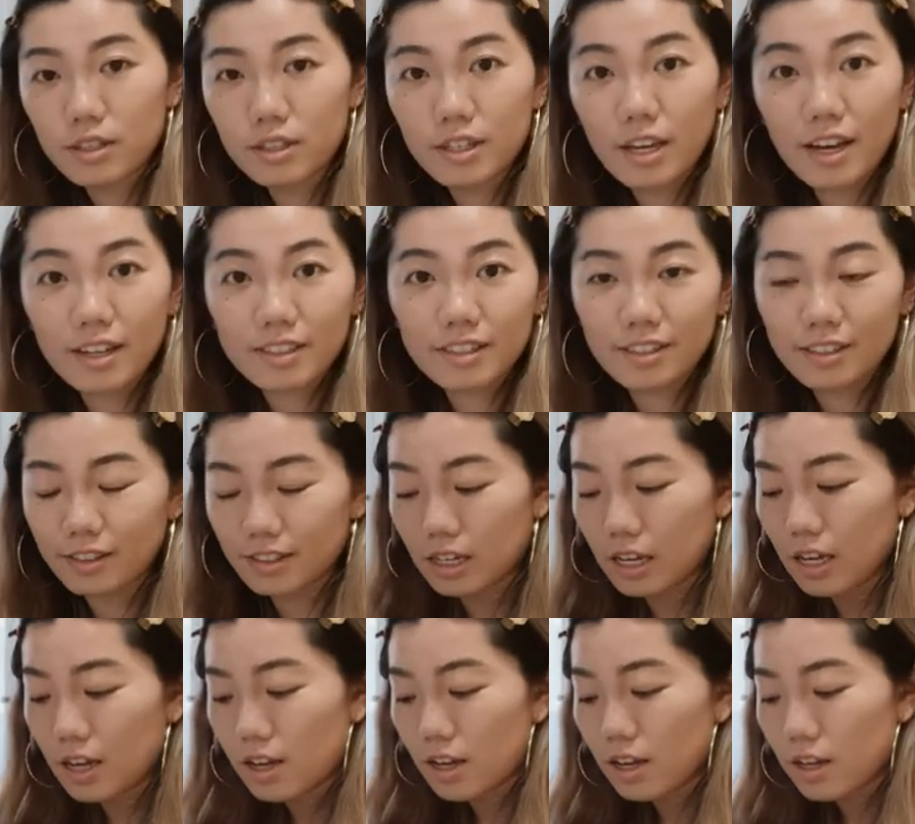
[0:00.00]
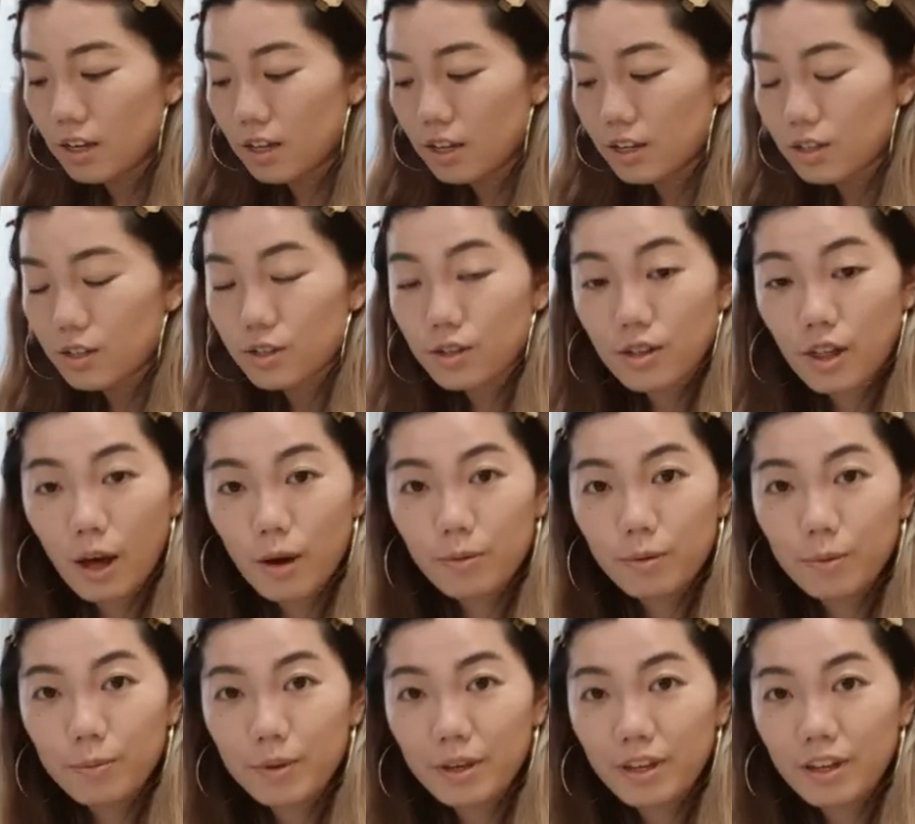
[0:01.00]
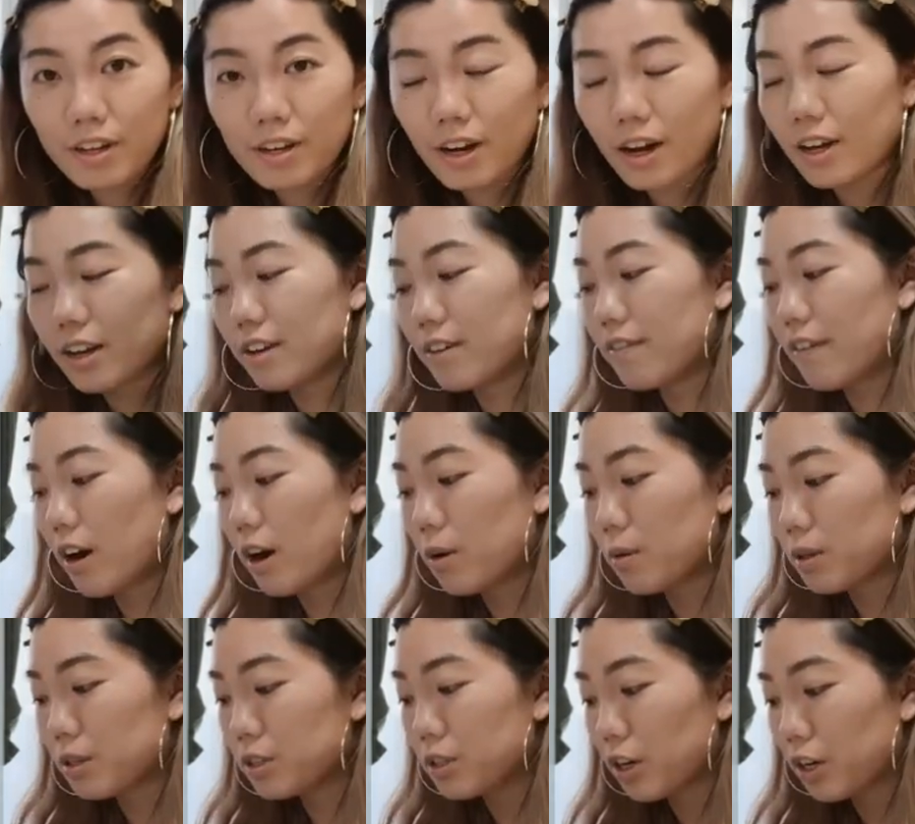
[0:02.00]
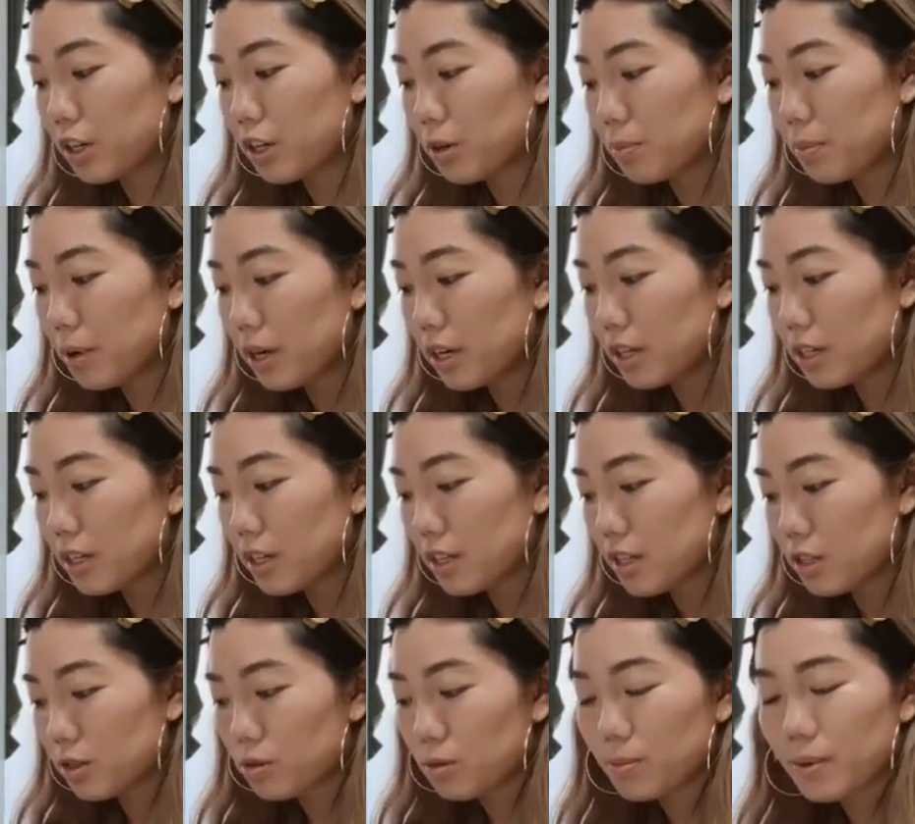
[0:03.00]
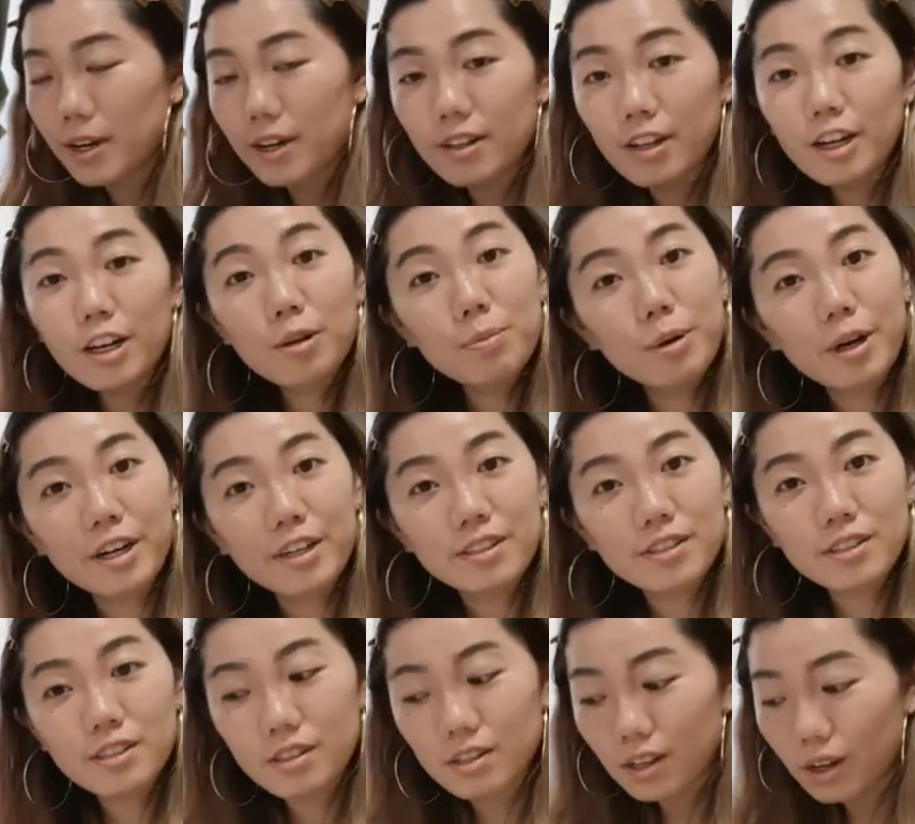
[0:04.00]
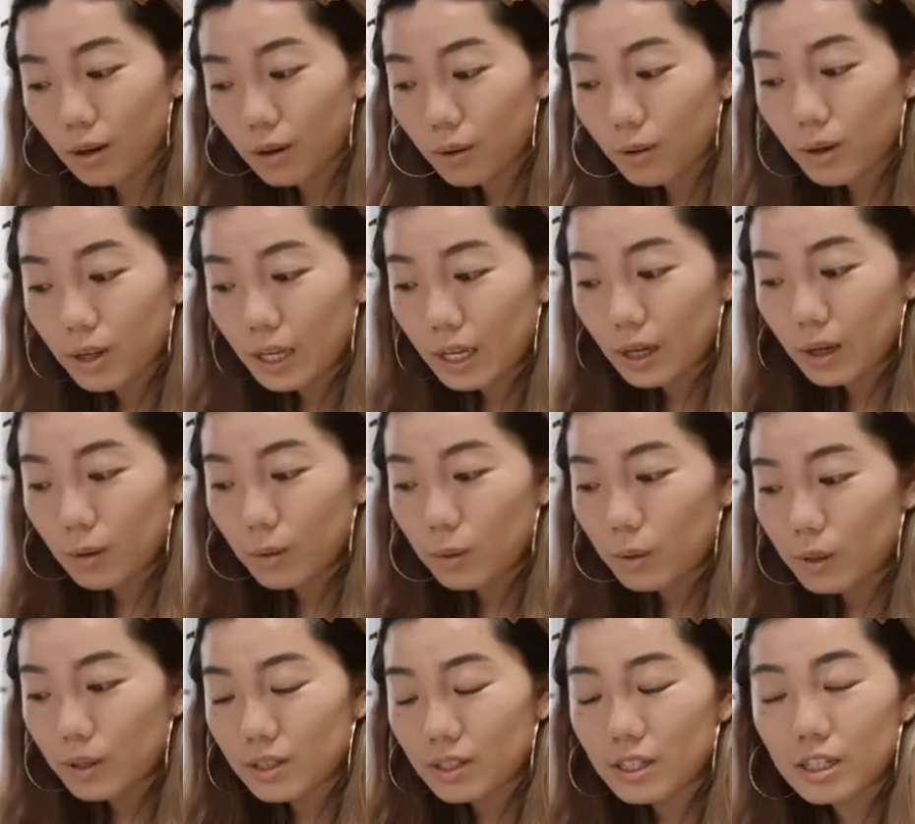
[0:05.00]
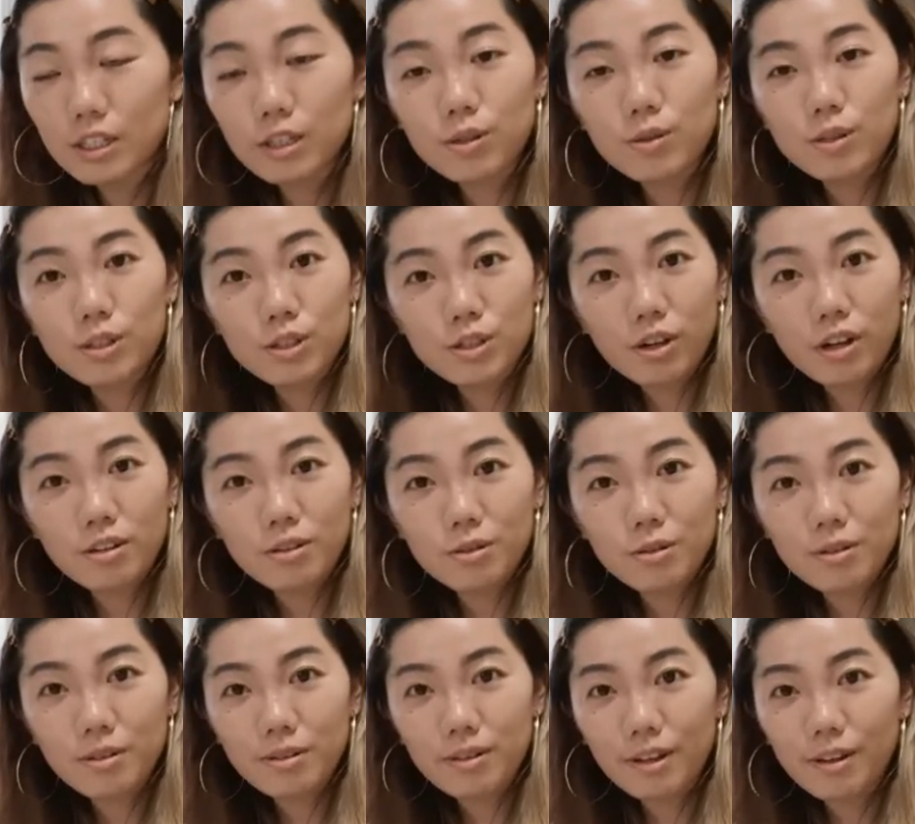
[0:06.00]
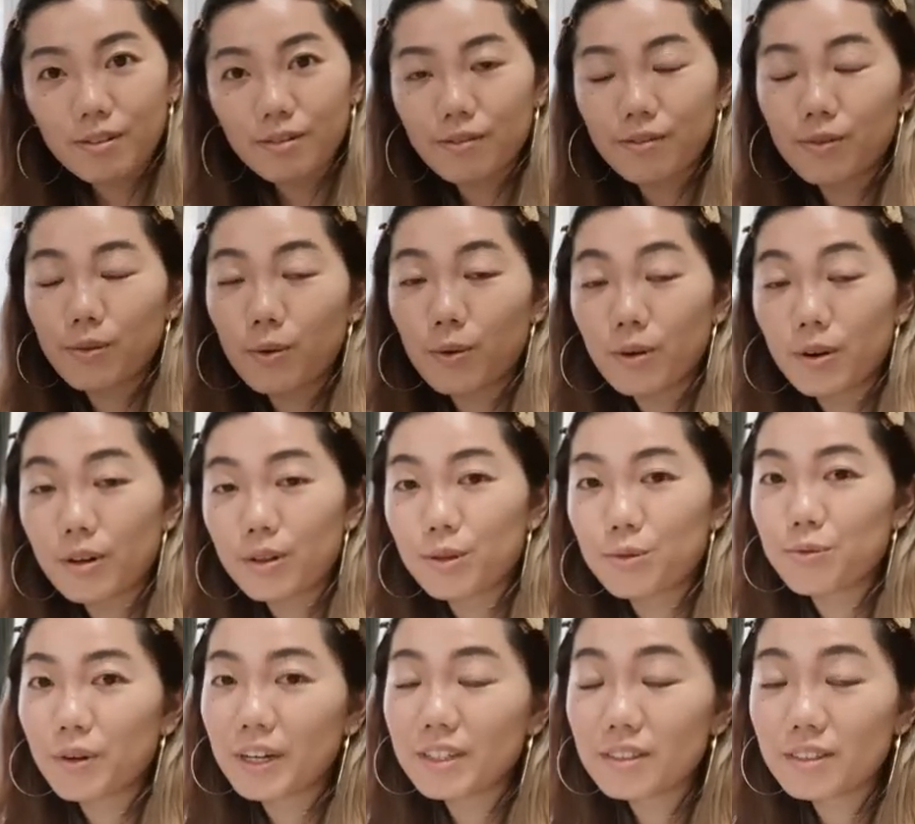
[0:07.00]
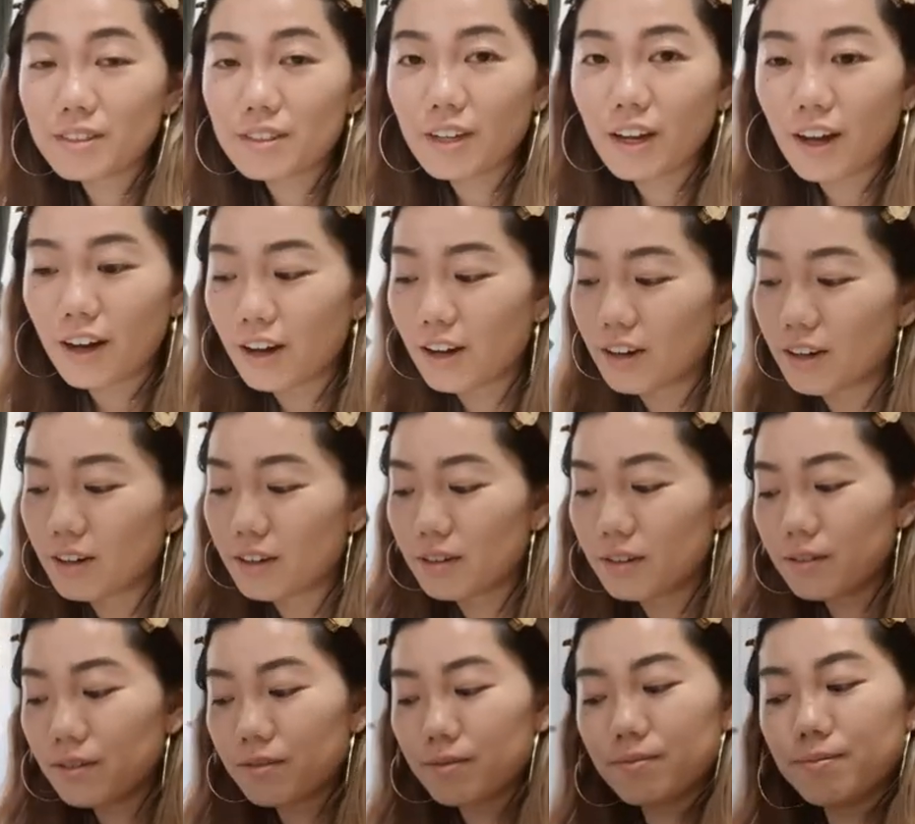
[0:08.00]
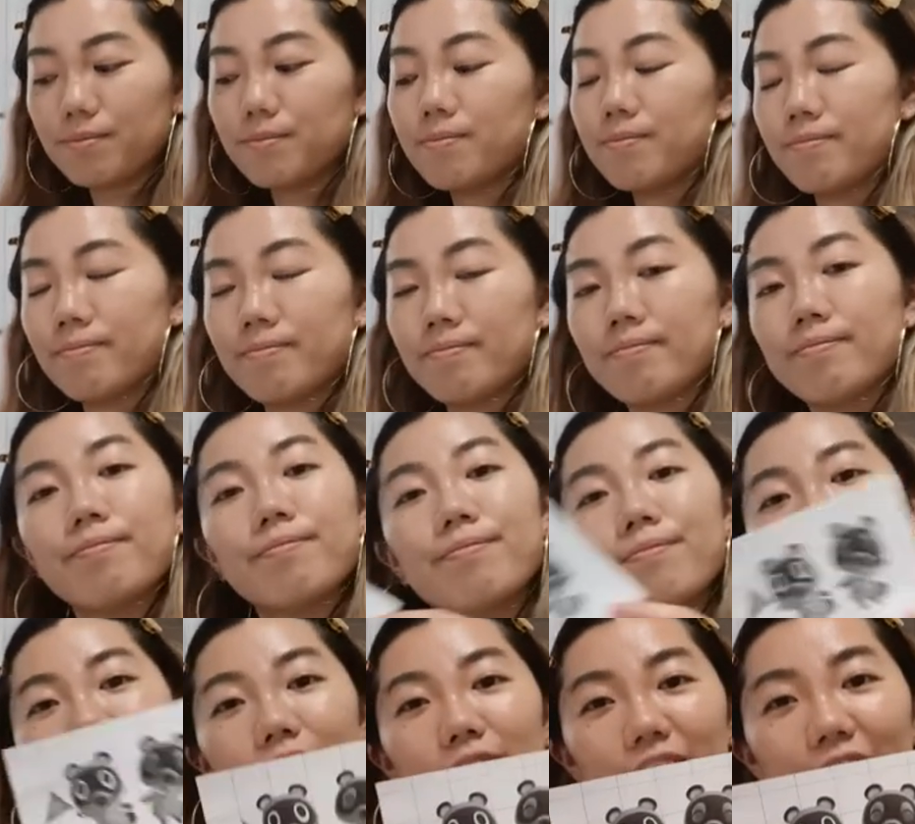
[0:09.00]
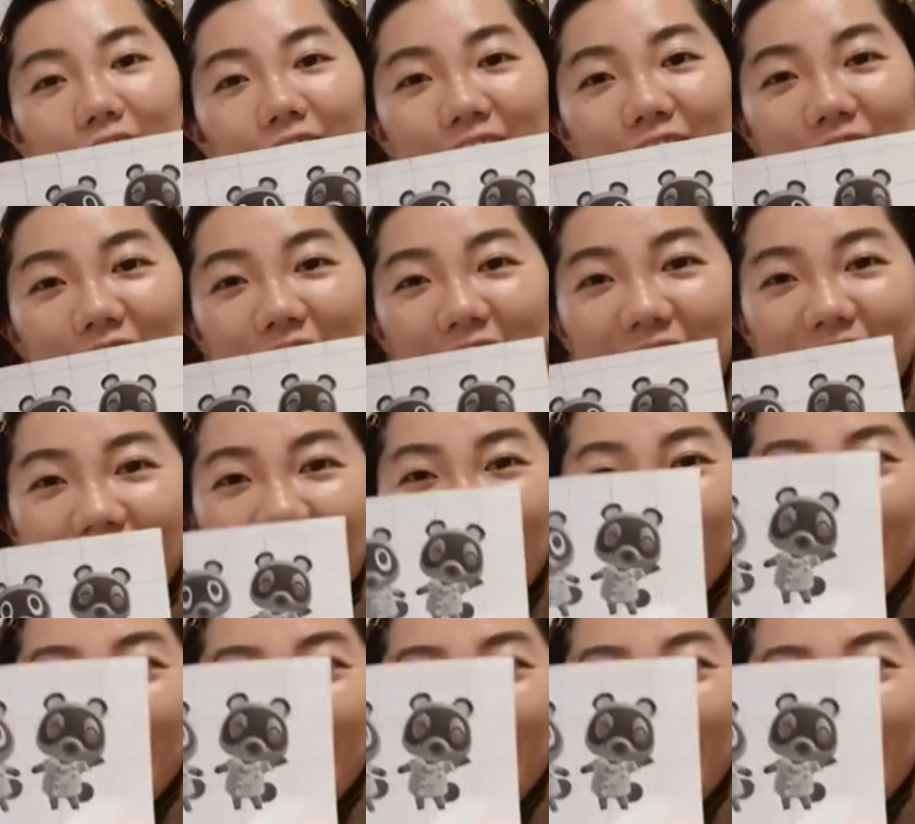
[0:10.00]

Yes. So that will be kind of our darker part, and this will be our lighter part. So we'll continue and try doing that for the rest of these little guys.